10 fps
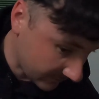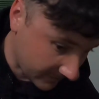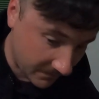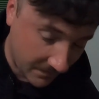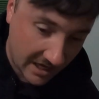
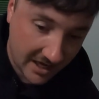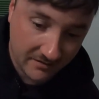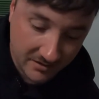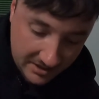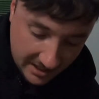
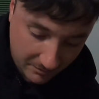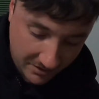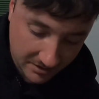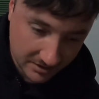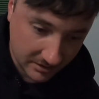5 to 10
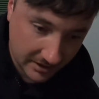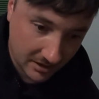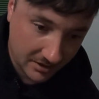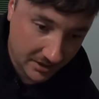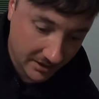minutes
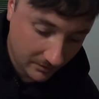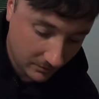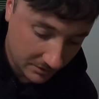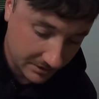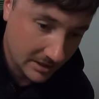later, I think it
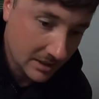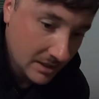was,